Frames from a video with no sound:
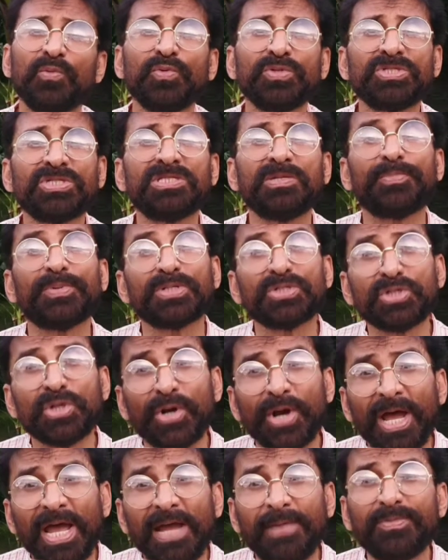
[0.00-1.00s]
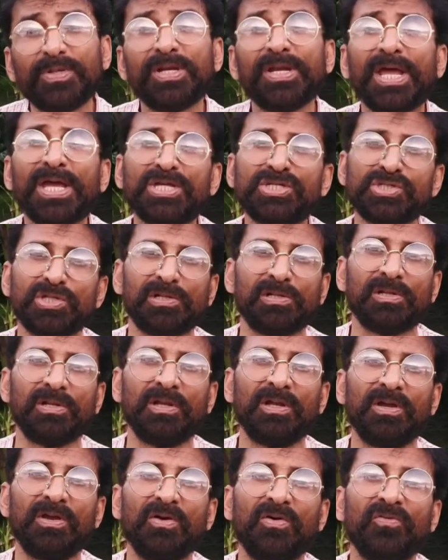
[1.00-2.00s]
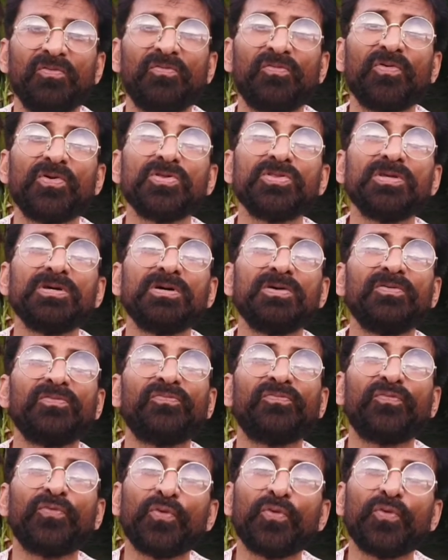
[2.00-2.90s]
which is the prescribed nasal for the